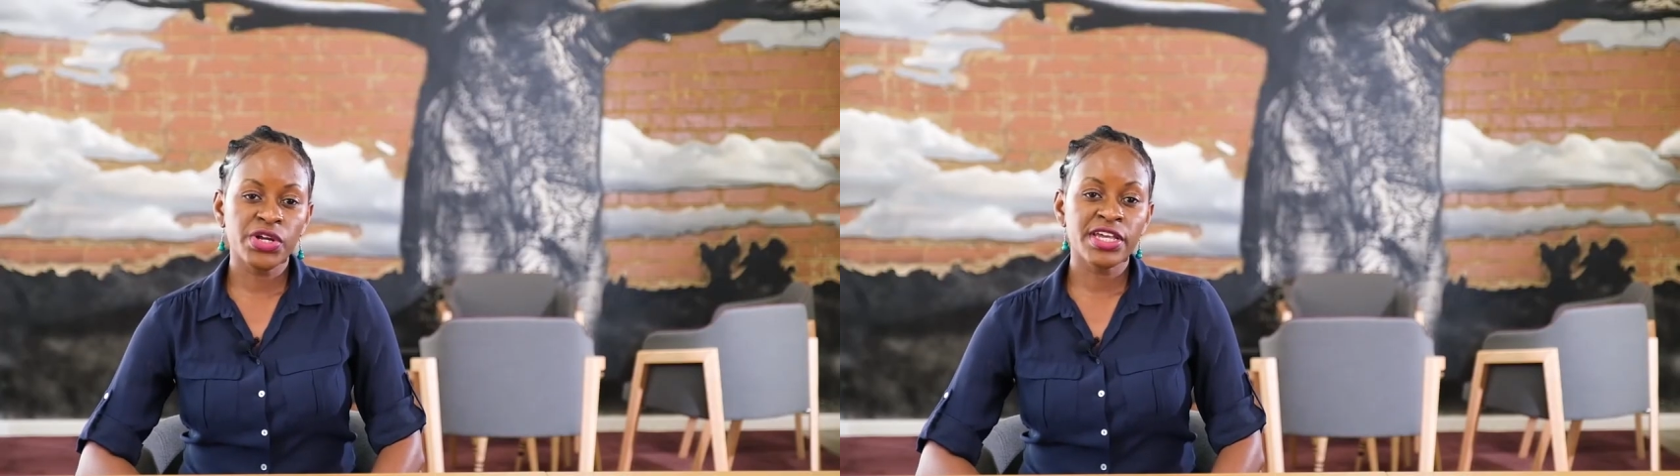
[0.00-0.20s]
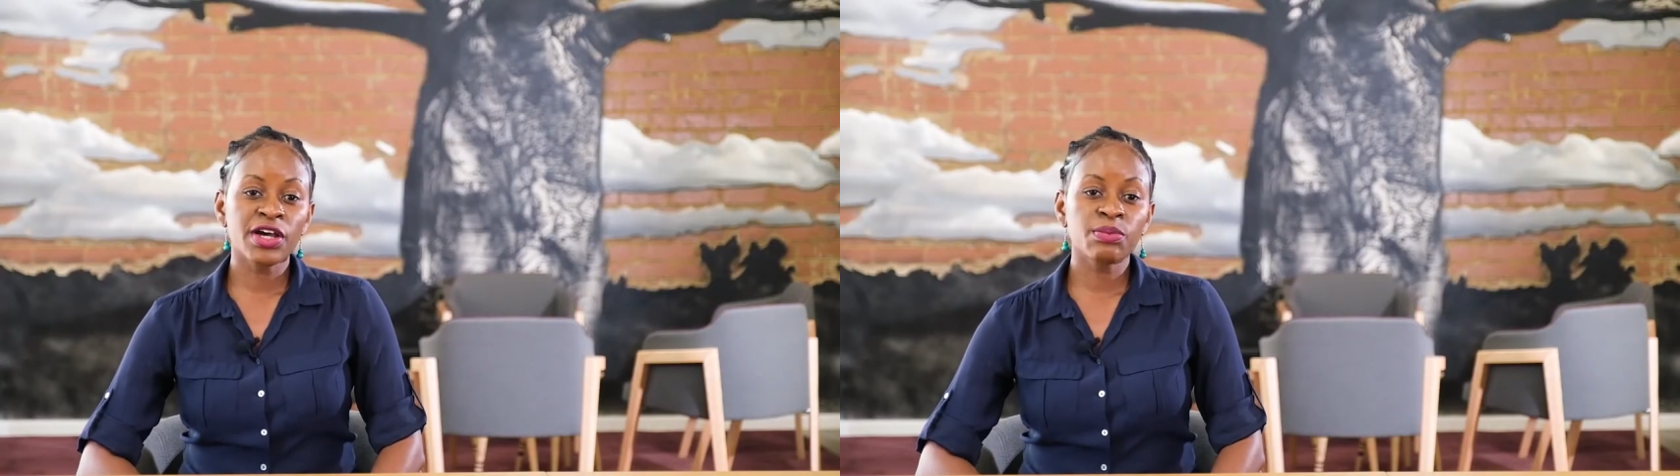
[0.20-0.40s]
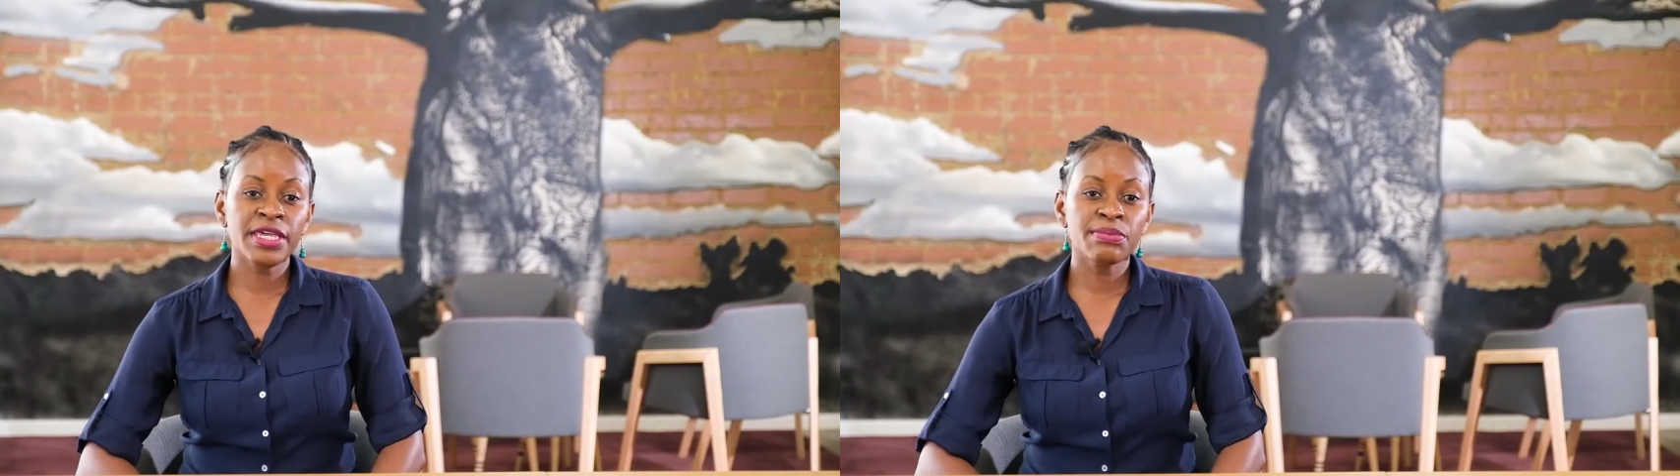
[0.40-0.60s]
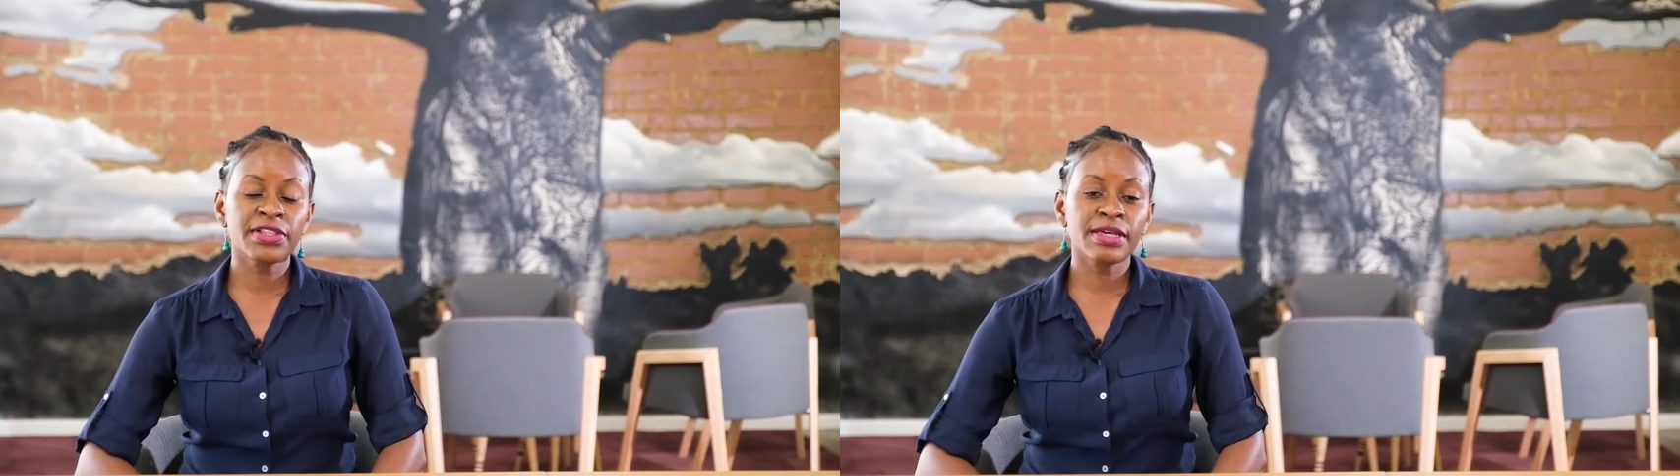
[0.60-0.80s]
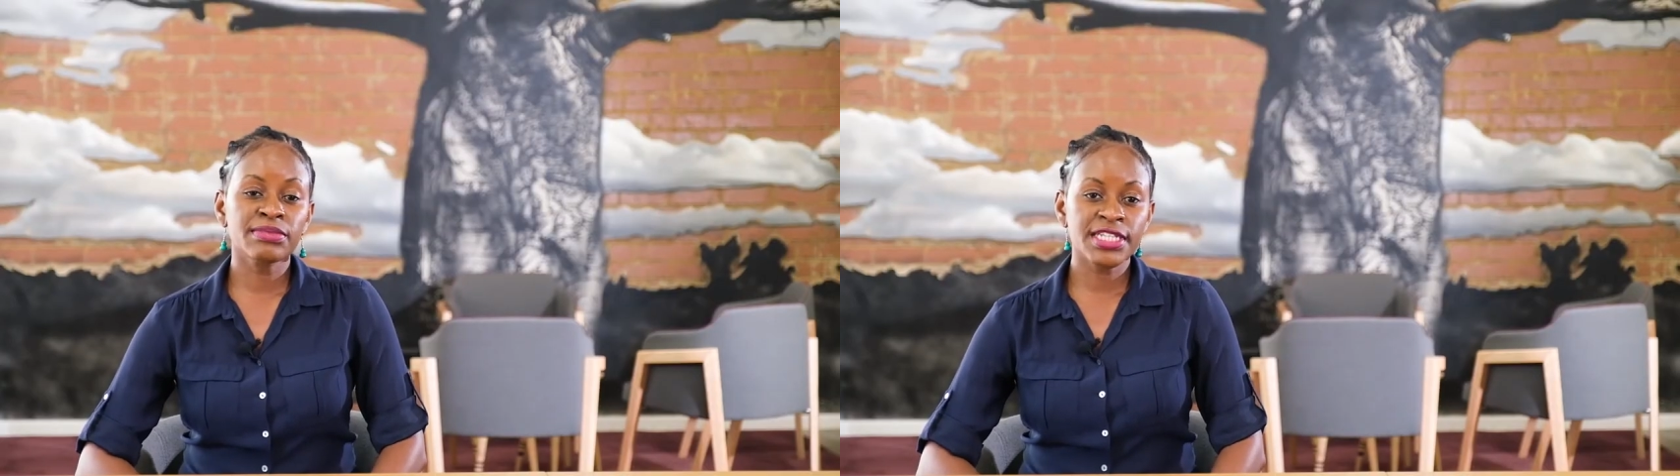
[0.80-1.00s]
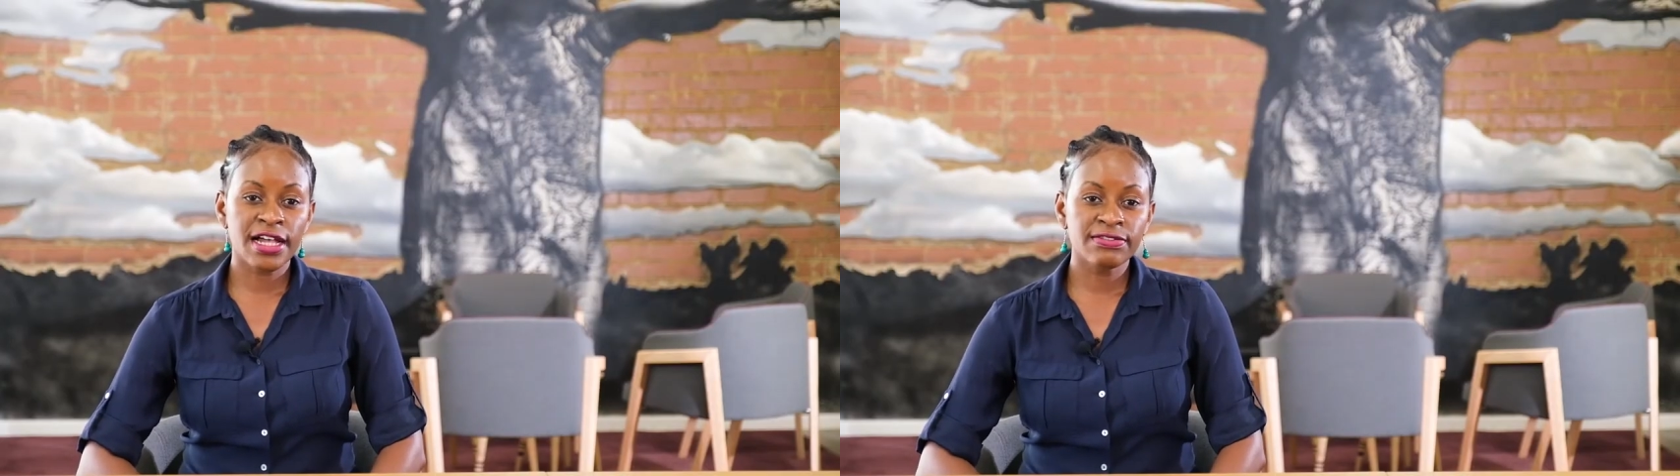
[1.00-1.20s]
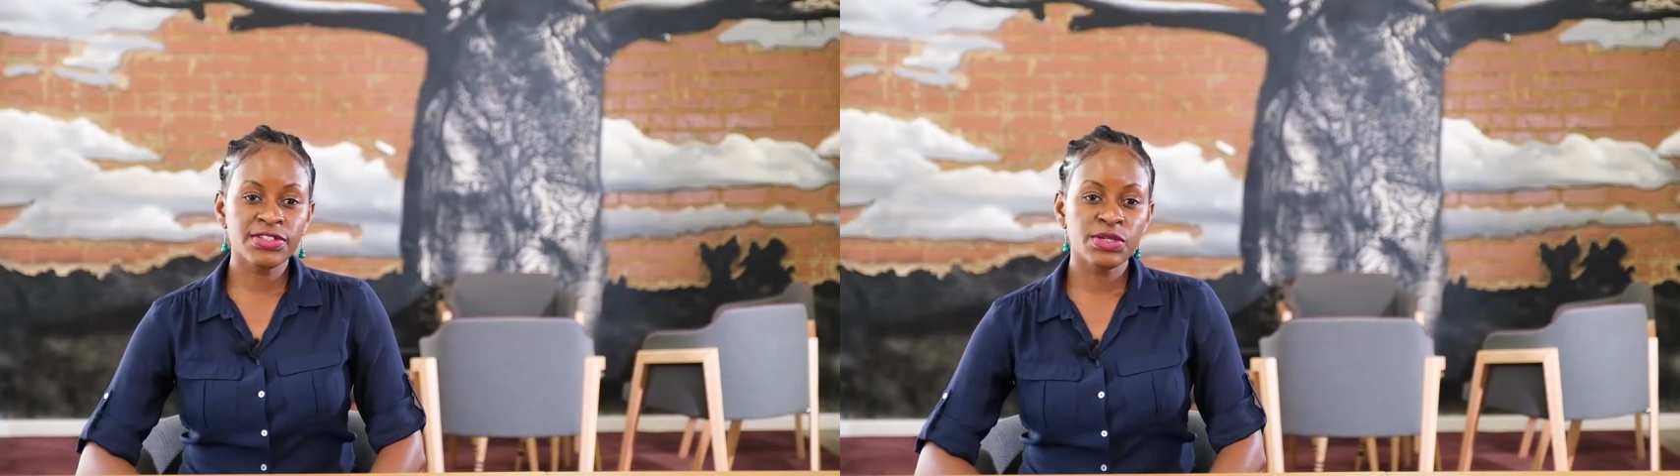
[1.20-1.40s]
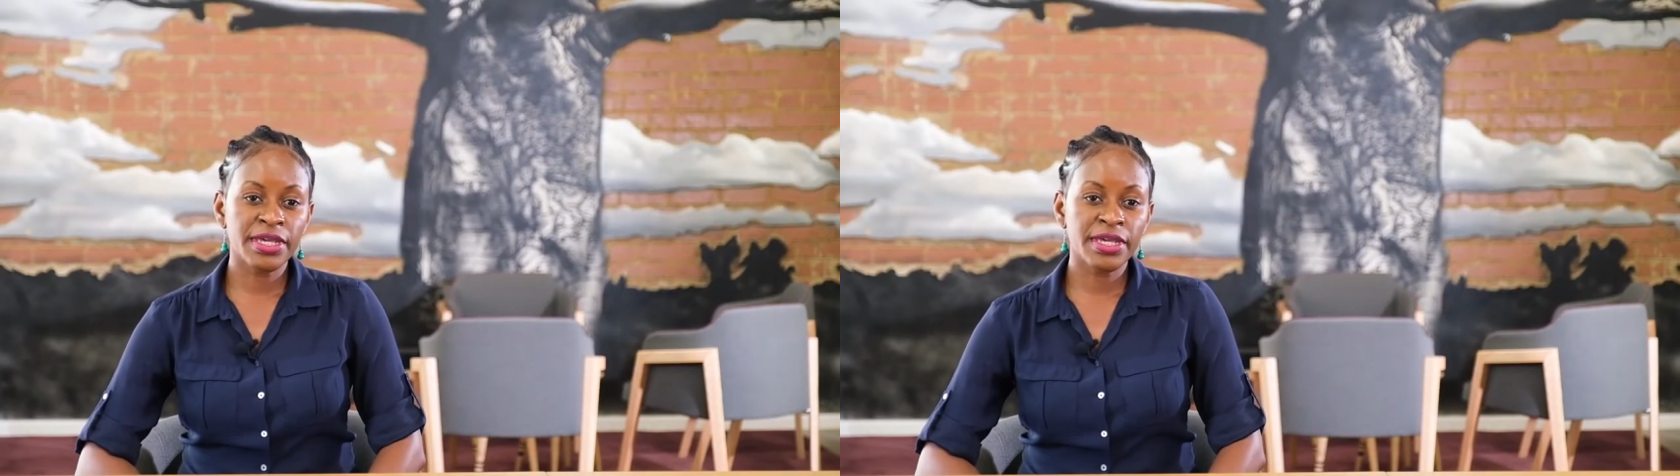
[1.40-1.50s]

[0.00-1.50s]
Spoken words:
young people themselves to